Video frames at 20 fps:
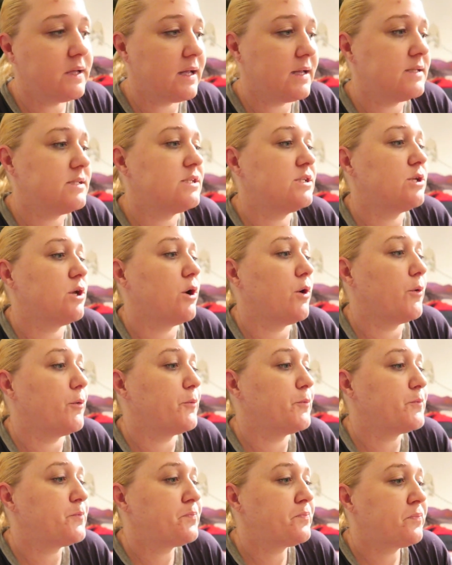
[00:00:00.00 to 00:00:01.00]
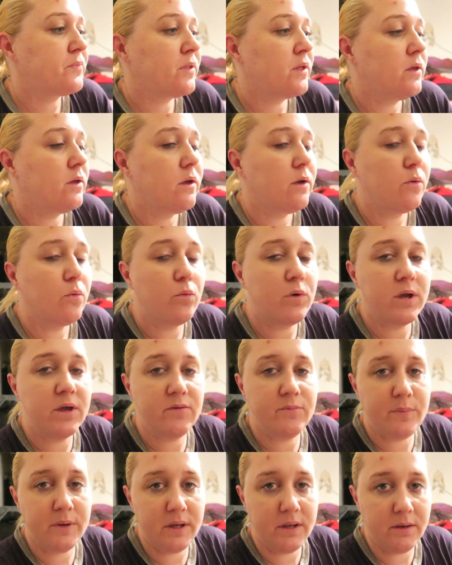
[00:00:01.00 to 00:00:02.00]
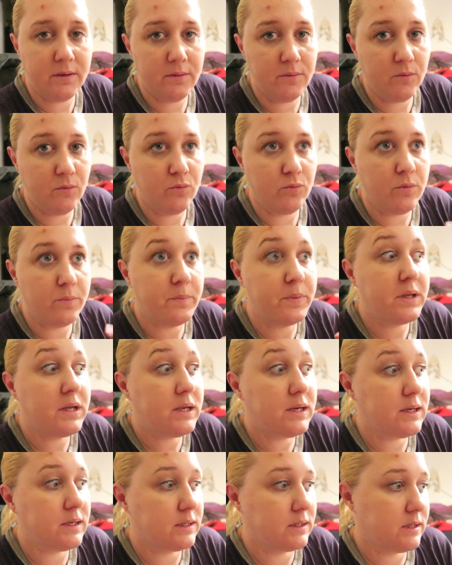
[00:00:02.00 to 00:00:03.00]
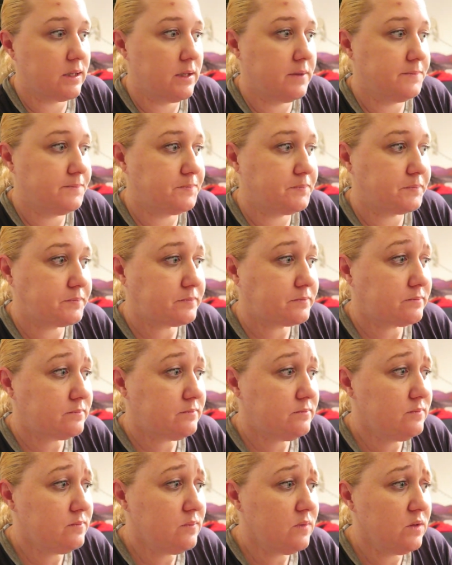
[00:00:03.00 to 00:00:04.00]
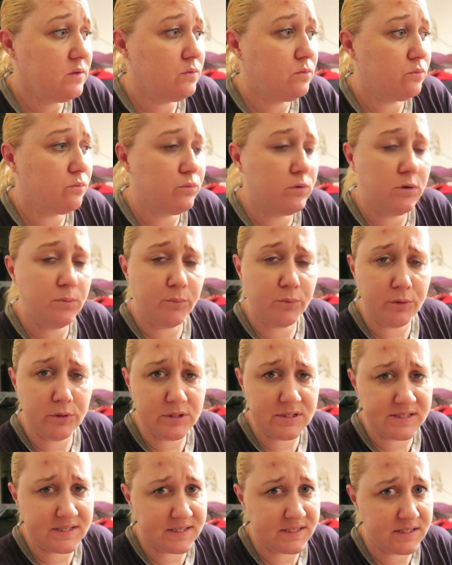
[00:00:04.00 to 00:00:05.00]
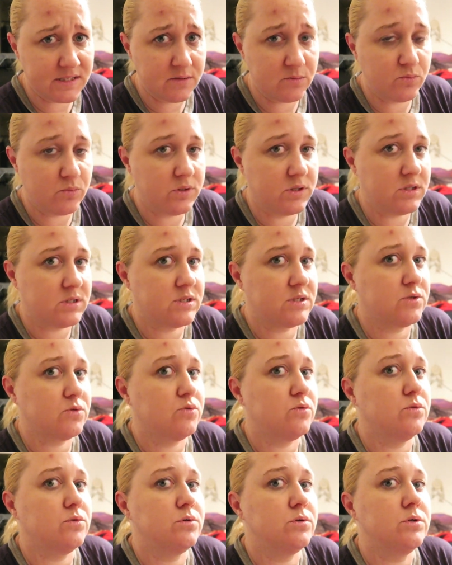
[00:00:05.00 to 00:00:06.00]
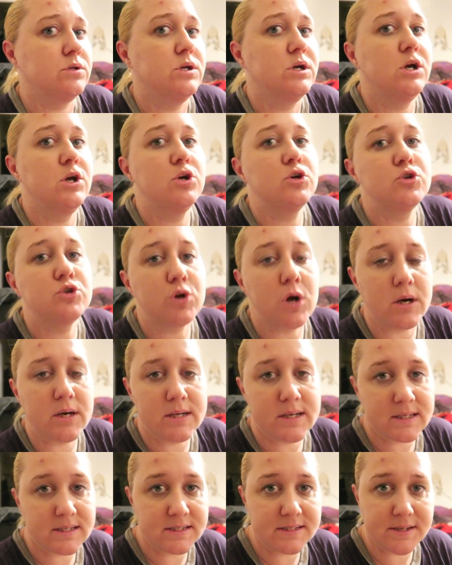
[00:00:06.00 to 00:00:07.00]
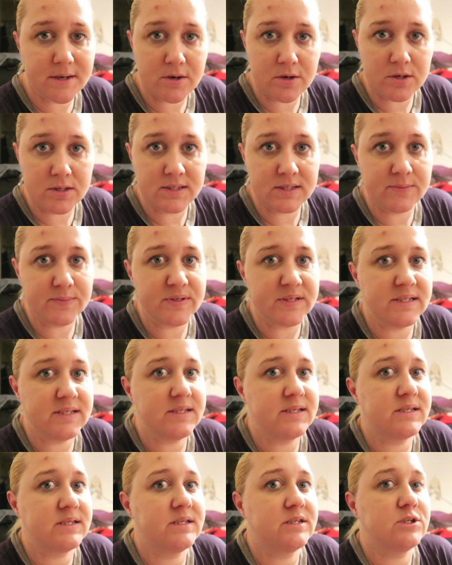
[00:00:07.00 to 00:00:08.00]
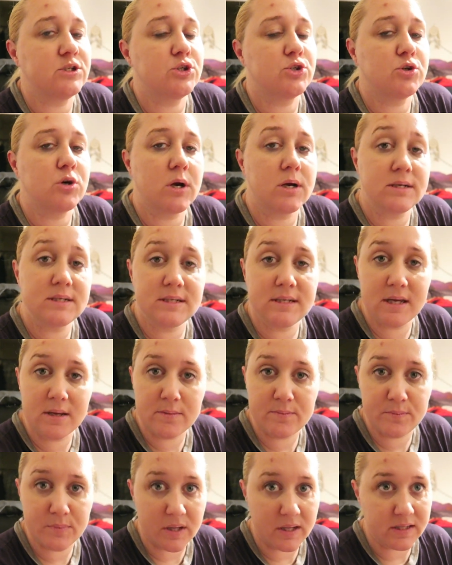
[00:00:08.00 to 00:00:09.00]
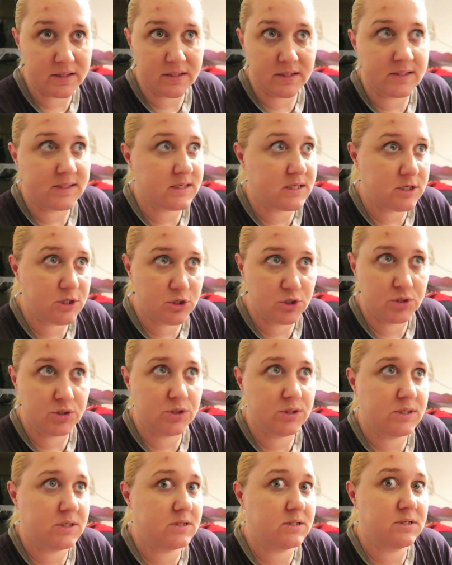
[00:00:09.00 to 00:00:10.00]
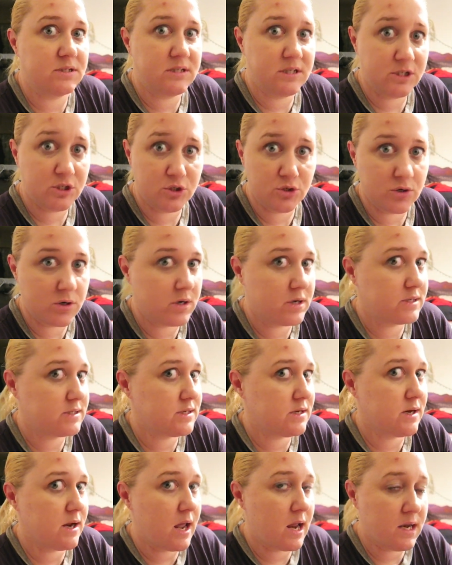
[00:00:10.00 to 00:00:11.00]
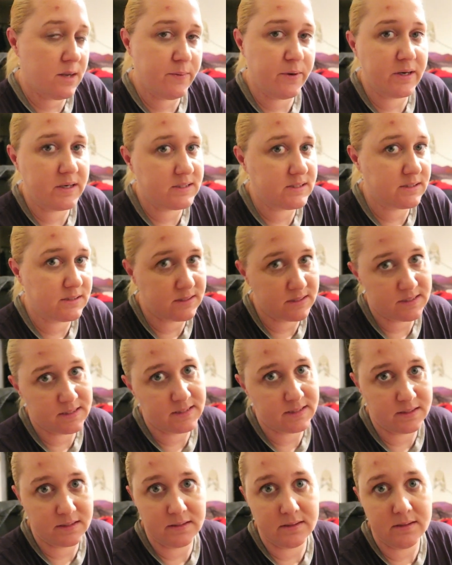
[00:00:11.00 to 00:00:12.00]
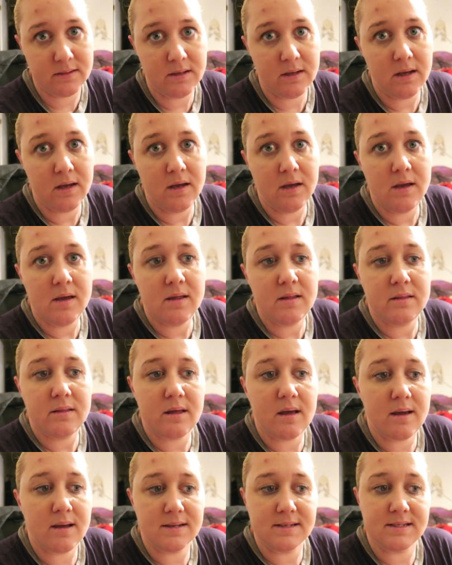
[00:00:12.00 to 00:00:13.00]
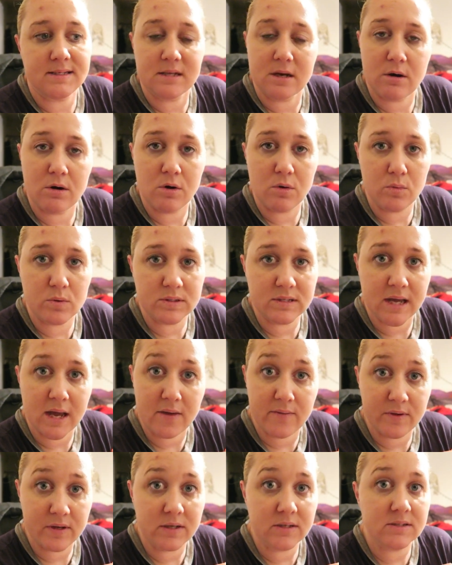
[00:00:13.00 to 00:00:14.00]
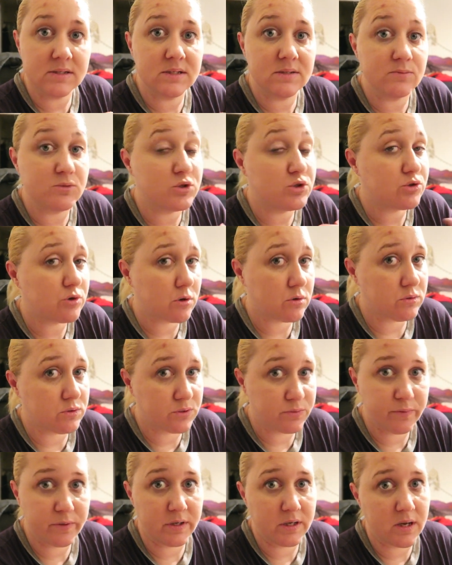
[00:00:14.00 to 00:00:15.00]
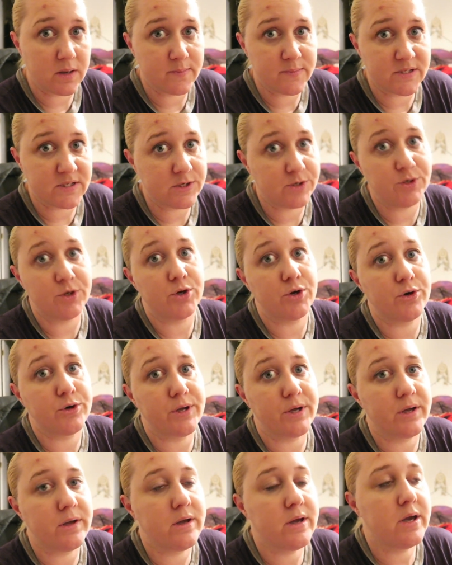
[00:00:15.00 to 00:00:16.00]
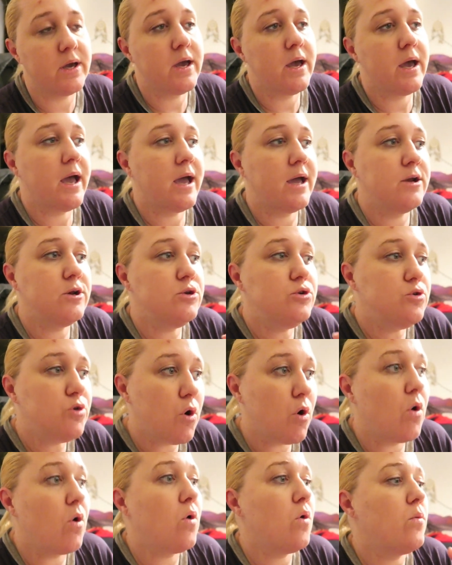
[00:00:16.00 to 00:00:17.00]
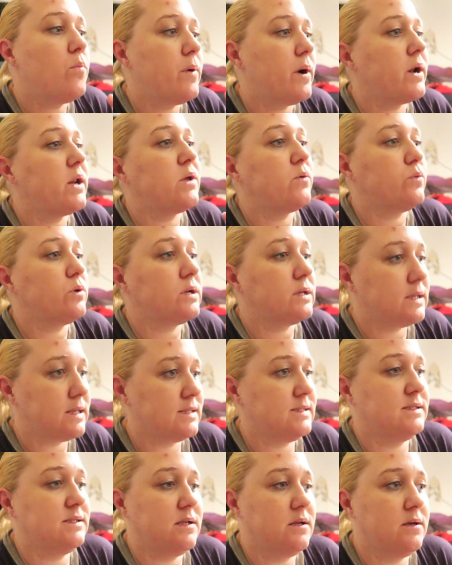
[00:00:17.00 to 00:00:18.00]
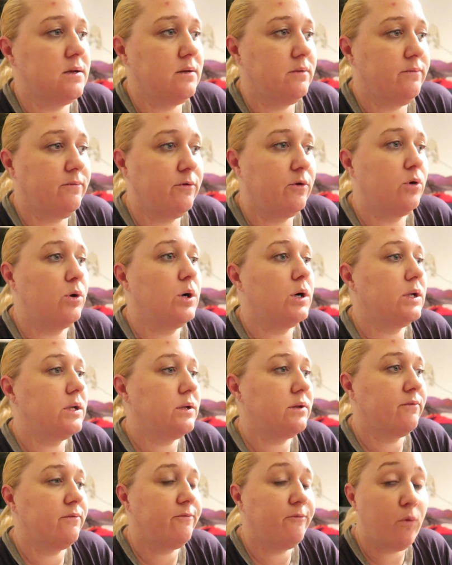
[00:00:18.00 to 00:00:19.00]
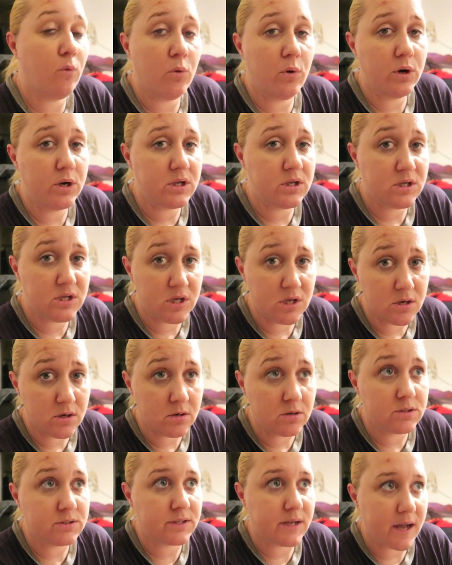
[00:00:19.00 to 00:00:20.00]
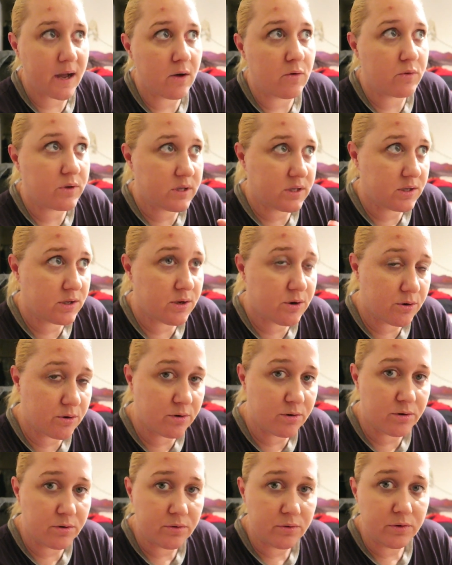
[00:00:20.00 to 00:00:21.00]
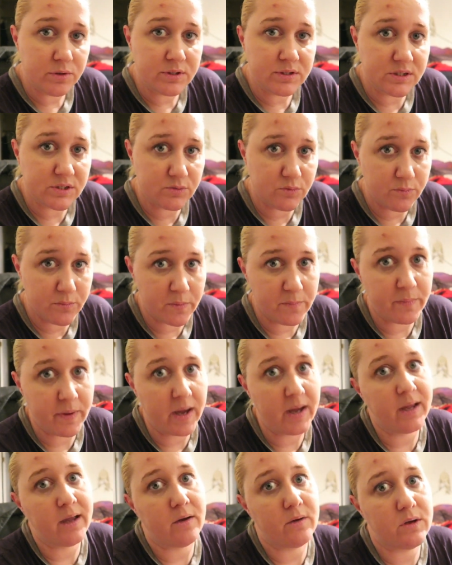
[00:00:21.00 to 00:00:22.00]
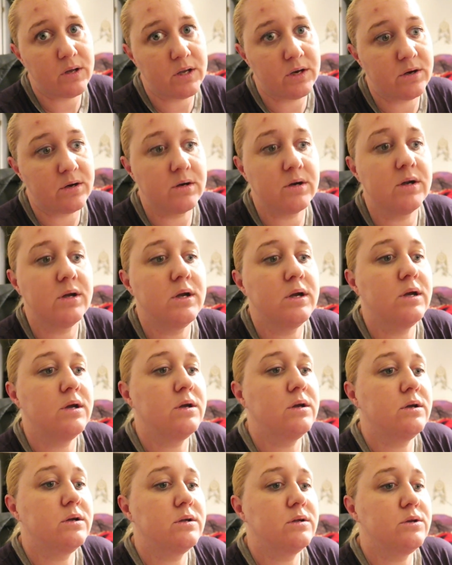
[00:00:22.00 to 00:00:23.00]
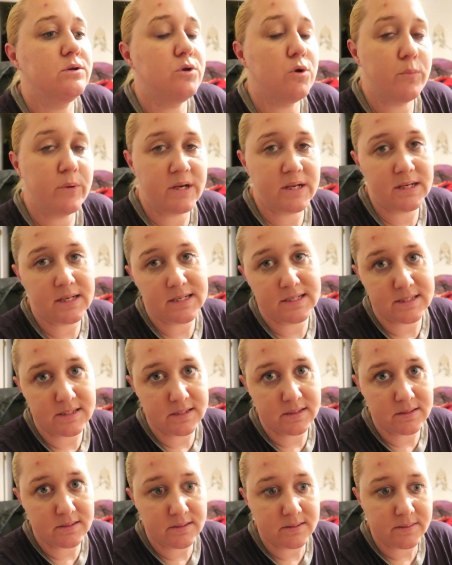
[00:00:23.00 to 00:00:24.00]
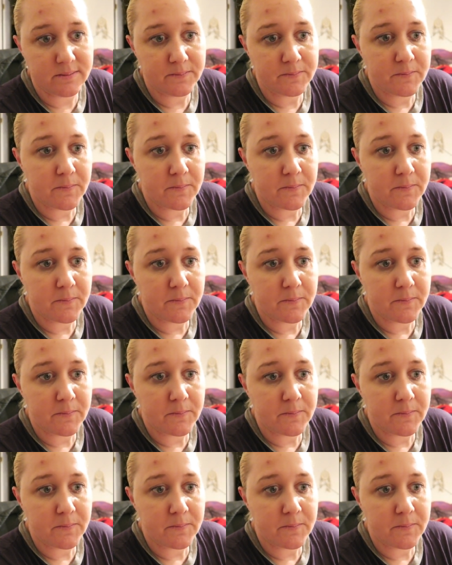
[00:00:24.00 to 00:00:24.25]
And so we have been repeatedly real persistent with the school trying to get Sarah some assistance, trying to get like the teachers and the district and anybody to listen that Sarah was having some struggles when it comes to learning and nobody would listen. For four years out here, since we've been back out here, nobody listened.